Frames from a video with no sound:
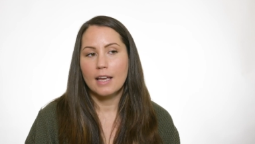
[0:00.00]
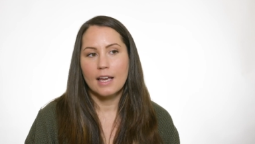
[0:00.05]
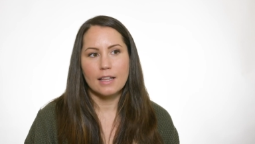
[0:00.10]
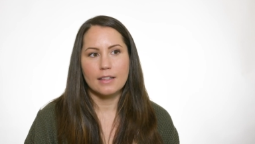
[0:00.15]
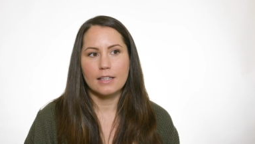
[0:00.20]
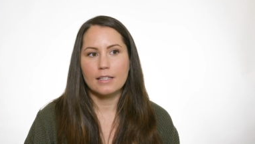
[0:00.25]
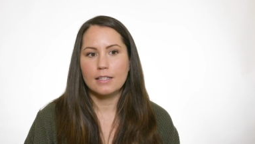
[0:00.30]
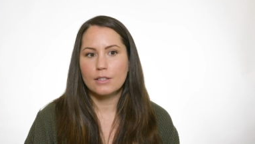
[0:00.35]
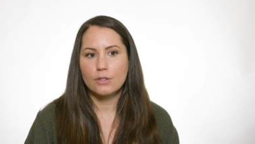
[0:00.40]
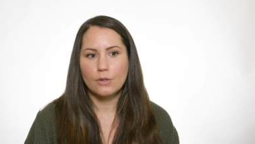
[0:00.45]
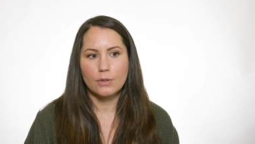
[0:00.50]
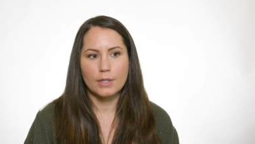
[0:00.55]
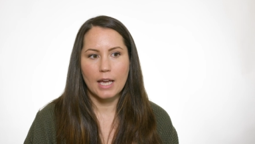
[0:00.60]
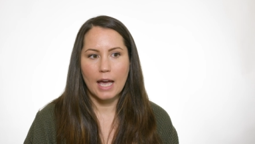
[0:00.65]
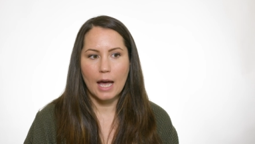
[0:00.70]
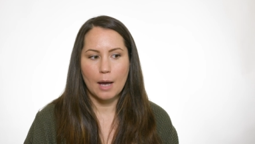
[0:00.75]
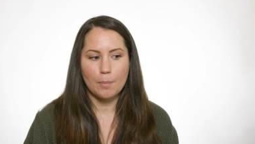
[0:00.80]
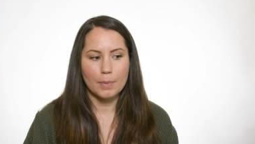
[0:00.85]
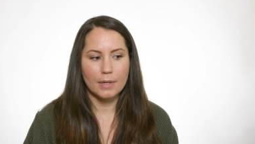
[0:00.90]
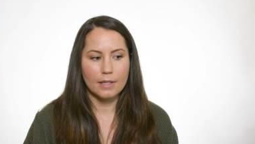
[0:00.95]
And this has only
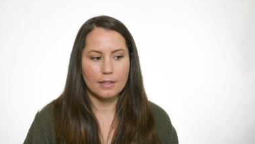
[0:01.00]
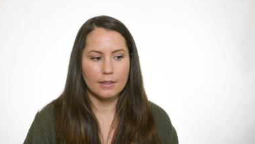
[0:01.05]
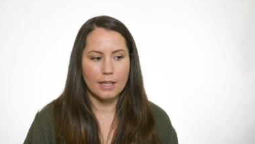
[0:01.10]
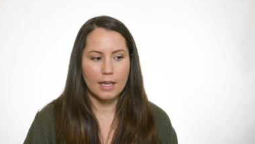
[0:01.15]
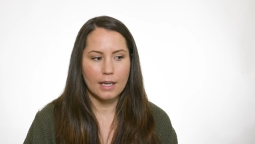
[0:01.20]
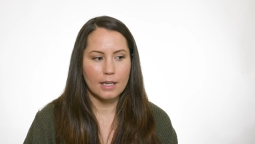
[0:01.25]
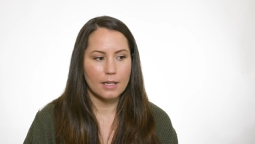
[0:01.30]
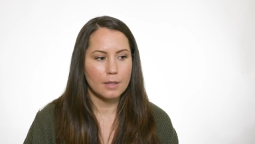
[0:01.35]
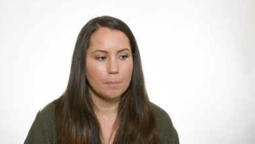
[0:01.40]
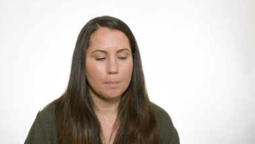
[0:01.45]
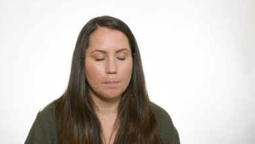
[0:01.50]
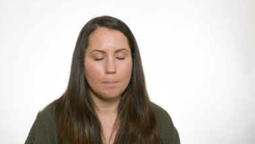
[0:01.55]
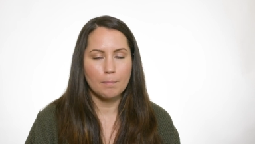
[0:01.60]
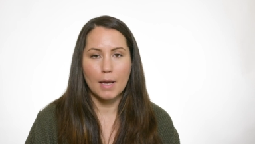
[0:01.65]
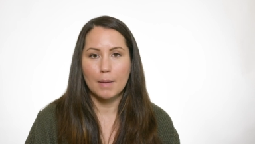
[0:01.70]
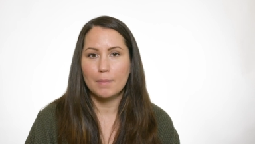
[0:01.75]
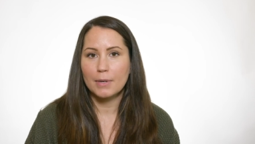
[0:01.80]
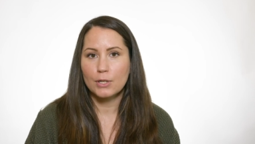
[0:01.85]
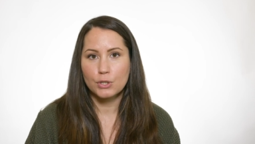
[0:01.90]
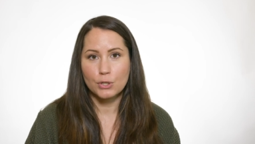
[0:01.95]
happened like
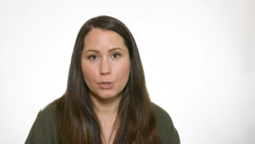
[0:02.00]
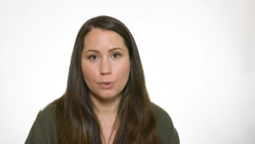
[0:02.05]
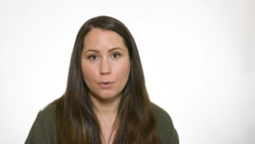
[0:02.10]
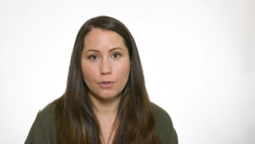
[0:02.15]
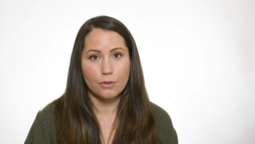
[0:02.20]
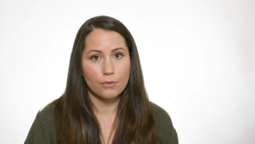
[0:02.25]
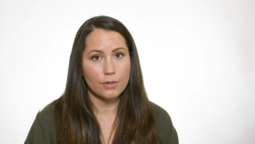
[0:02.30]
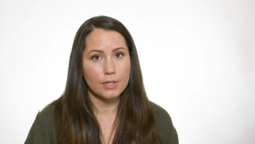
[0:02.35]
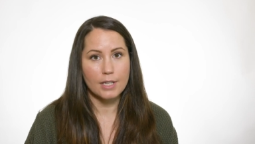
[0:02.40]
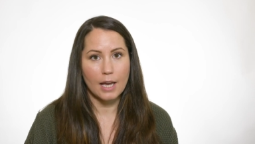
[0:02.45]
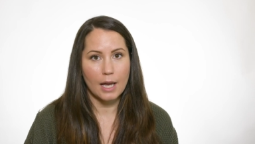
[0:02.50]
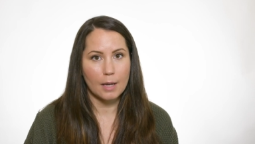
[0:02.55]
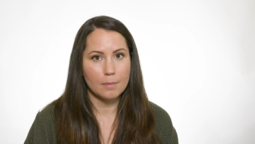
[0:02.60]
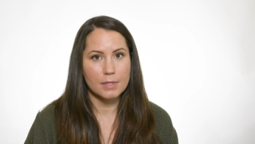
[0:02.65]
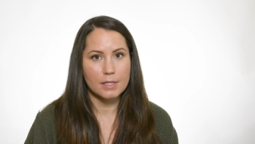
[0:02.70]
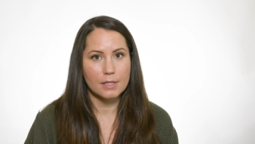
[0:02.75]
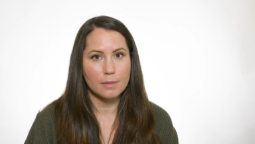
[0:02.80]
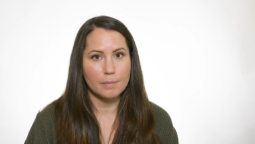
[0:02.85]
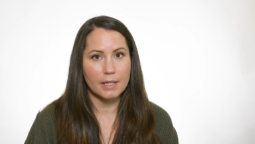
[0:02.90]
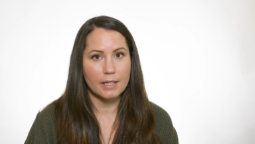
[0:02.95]
maybe two or three
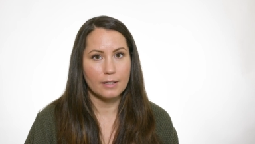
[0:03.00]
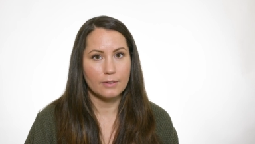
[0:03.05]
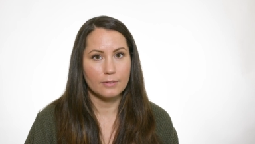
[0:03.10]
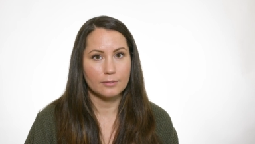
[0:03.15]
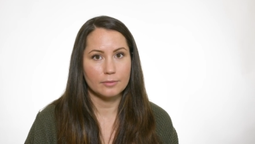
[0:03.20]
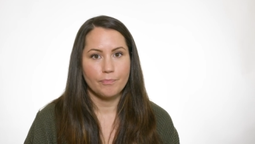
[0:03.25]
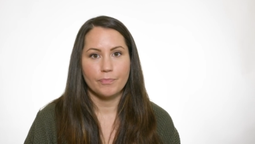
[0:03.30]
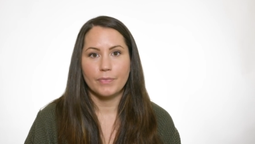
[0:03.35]
times to me.